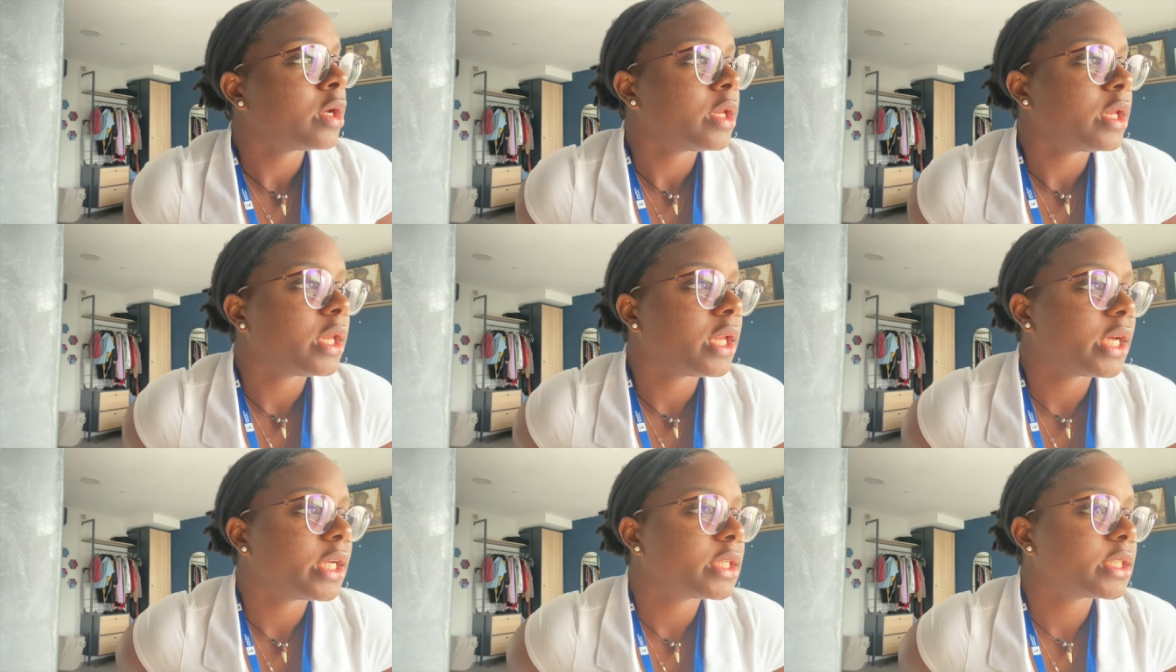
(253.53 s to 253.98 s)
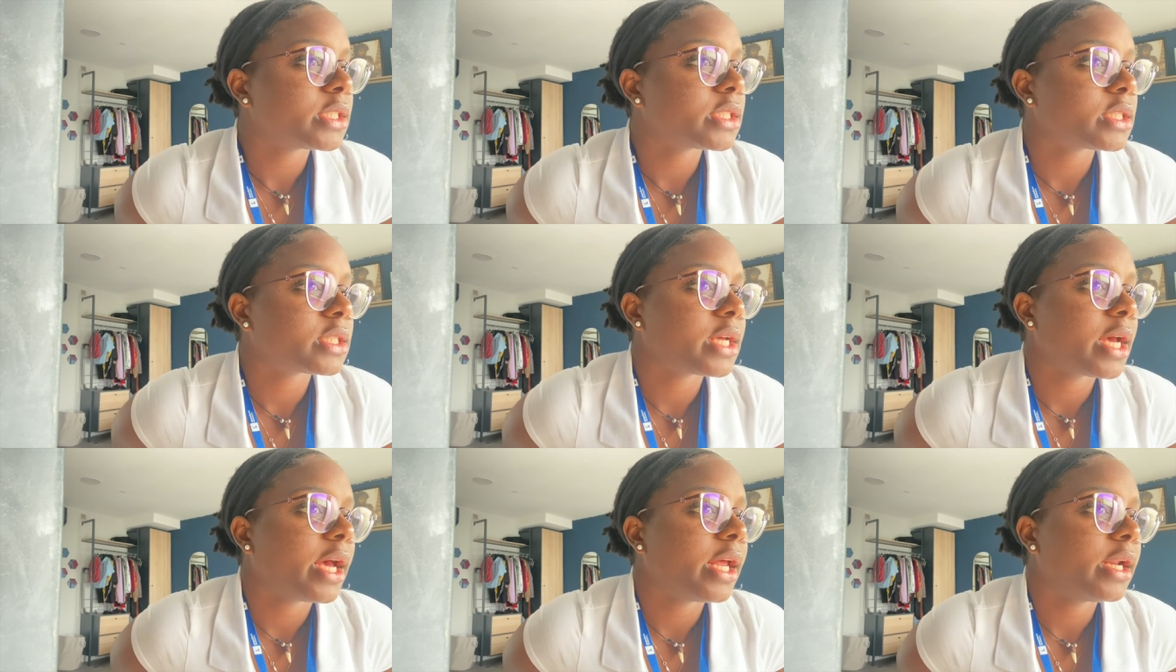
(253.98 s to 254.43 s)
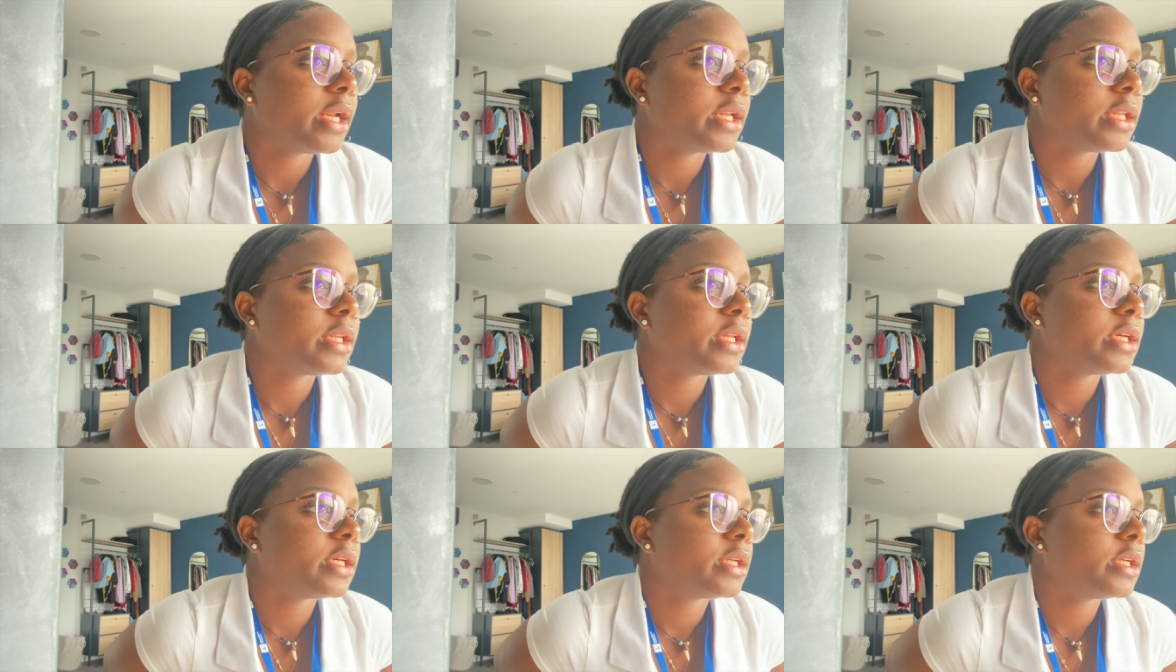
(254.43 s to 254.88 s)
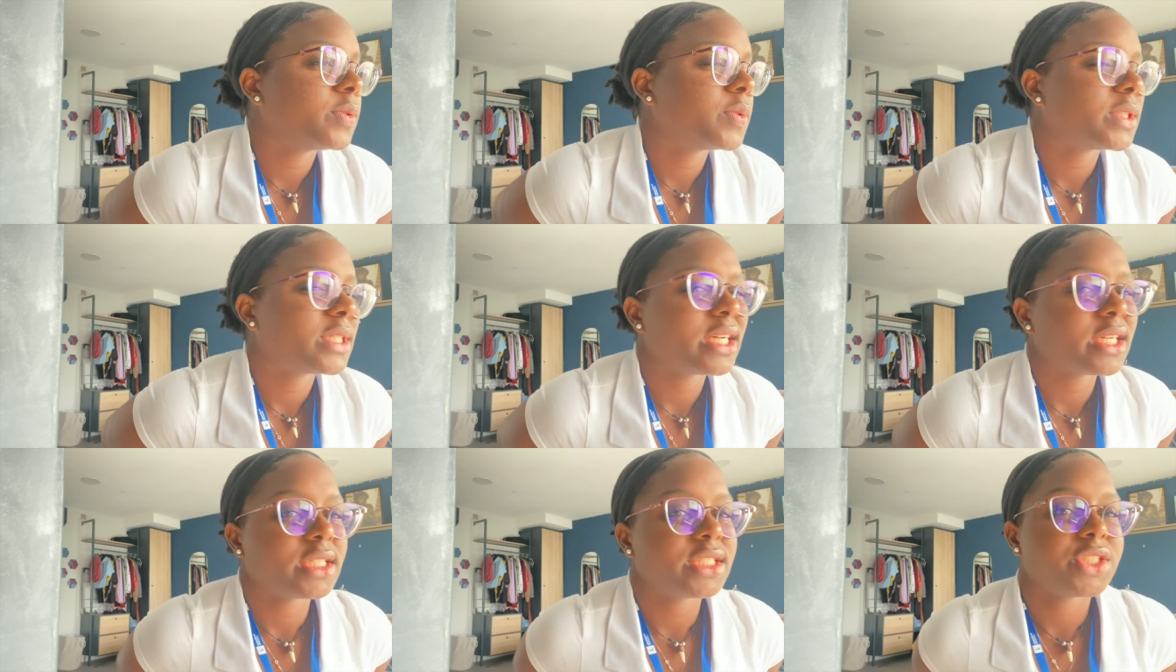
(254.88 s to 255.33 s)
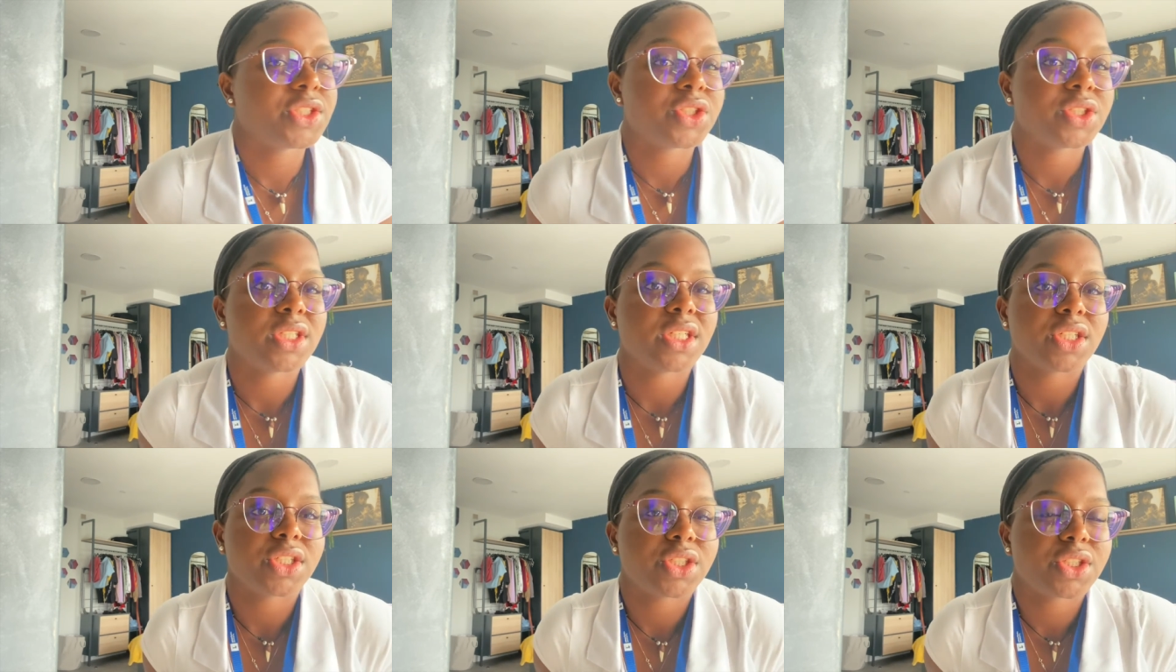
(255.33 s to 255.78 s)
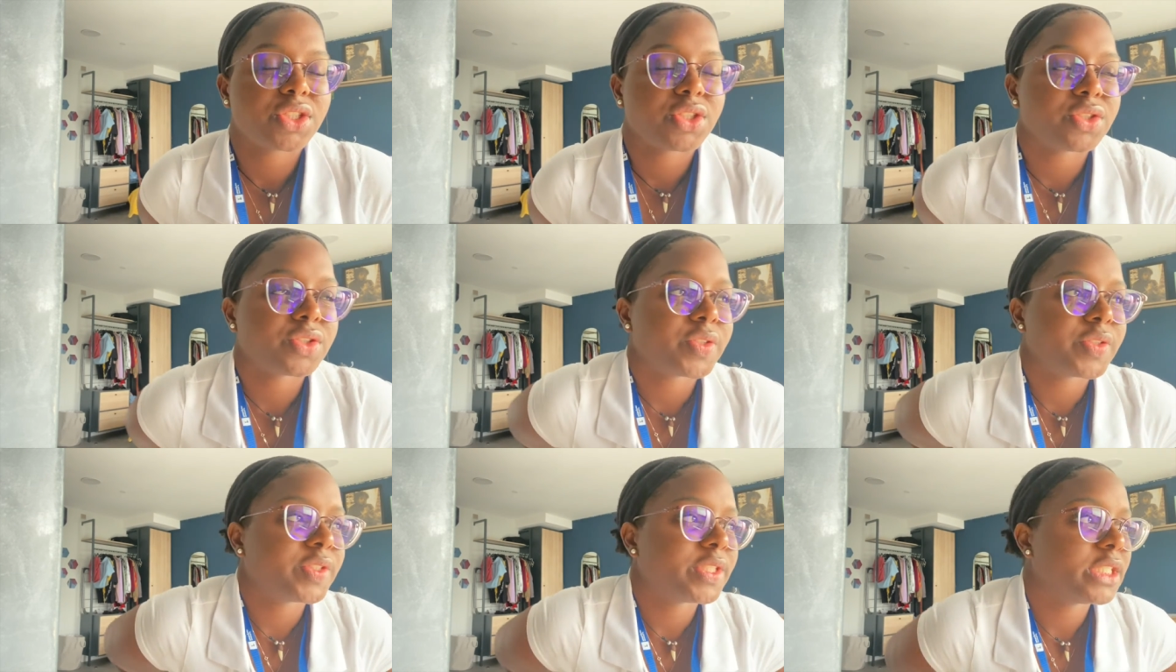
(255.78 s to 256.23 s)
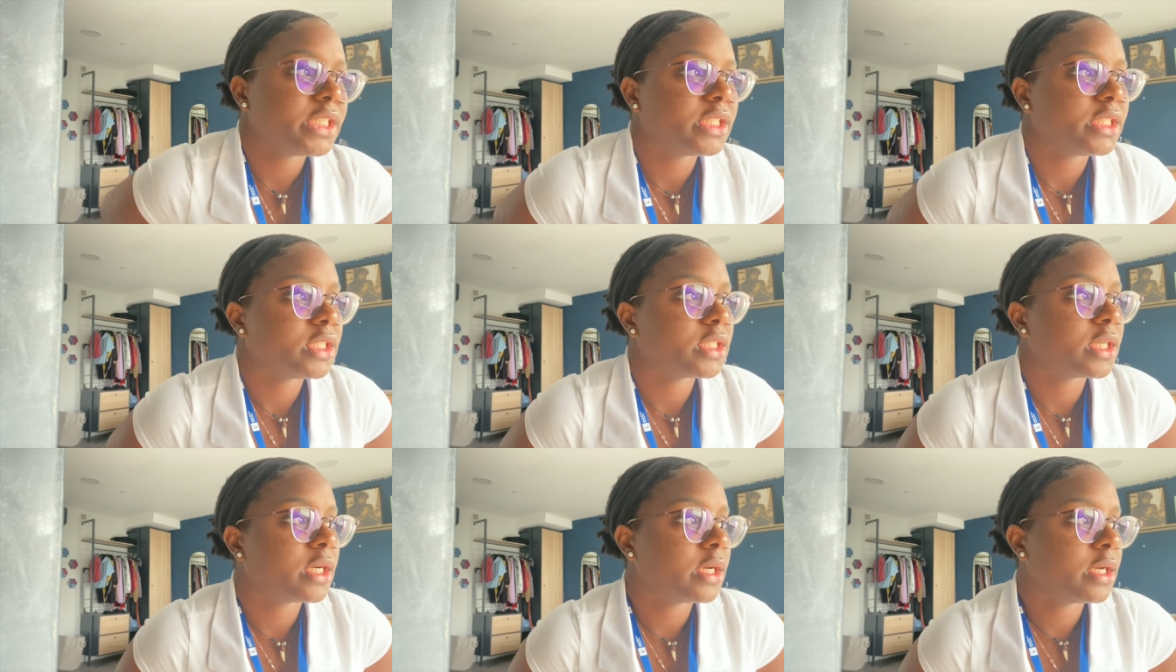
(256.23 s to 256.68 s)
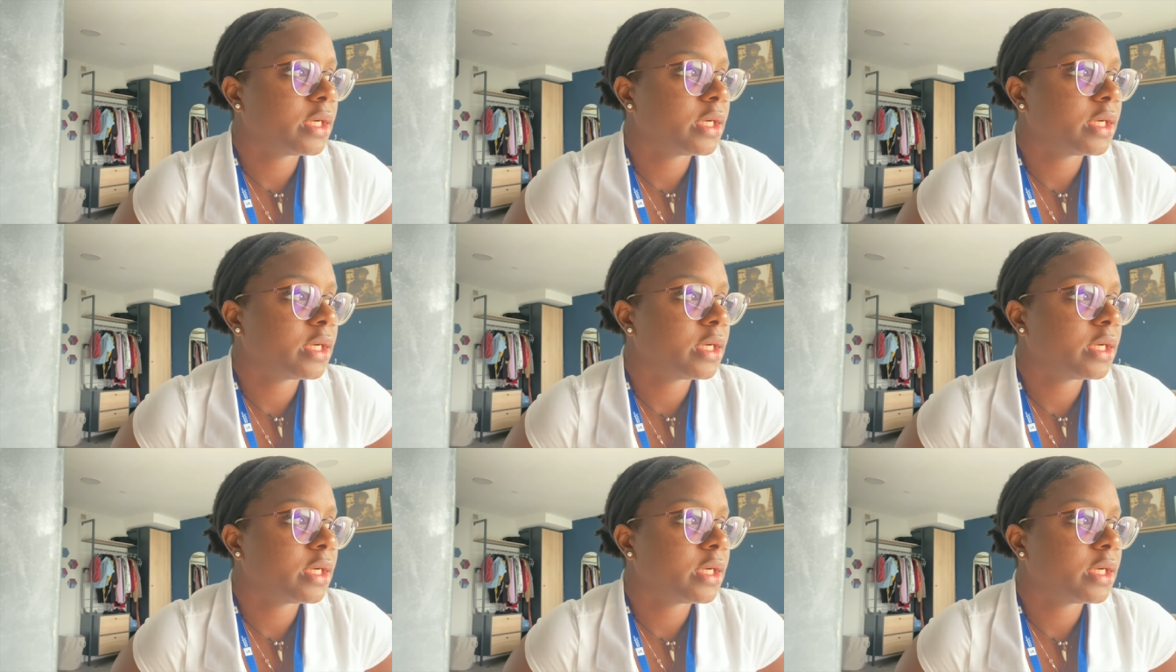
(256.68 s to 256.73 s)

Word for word: they just kind of did it was like an introductory